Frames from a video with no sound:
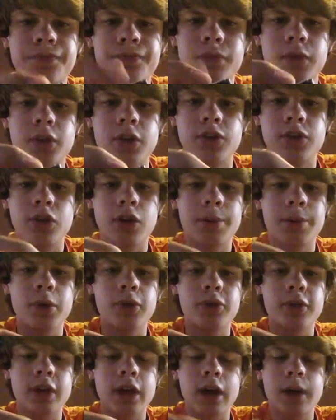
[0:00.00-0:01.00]
Post
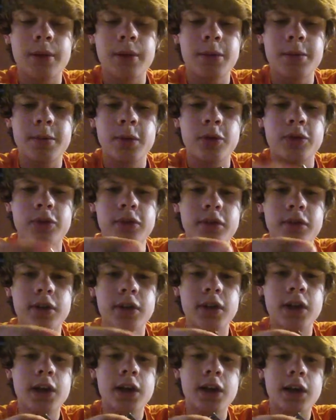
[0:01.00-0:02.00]

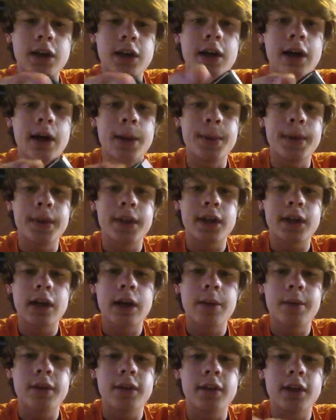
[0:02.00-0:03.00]
a comment in the
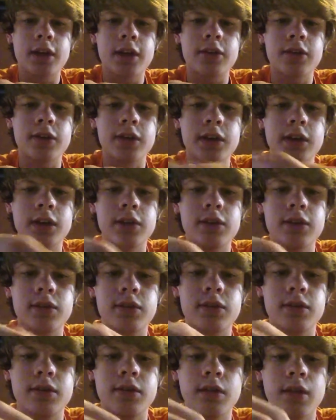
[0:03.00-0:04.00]
comment section, and
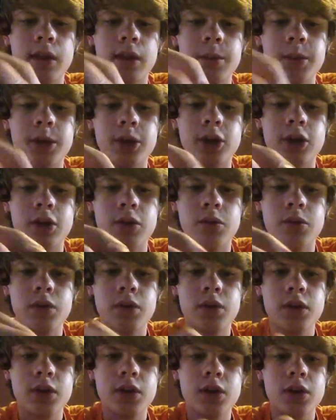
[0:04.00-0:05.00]
just let me know
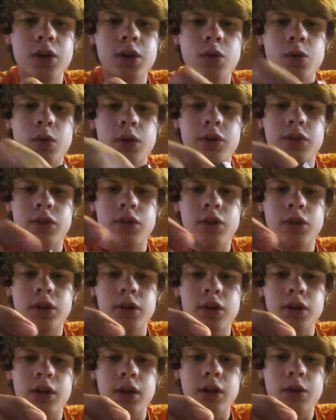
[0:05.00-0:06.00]
what you all
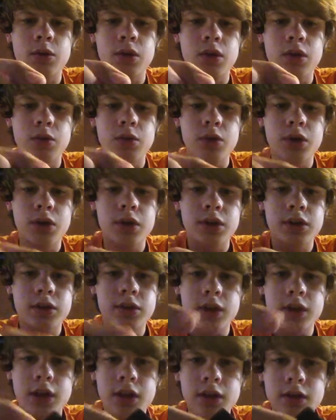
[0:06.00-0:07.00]
did and how well it worked. This
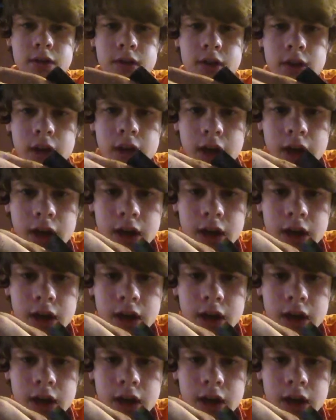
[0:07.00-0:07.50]
thing is not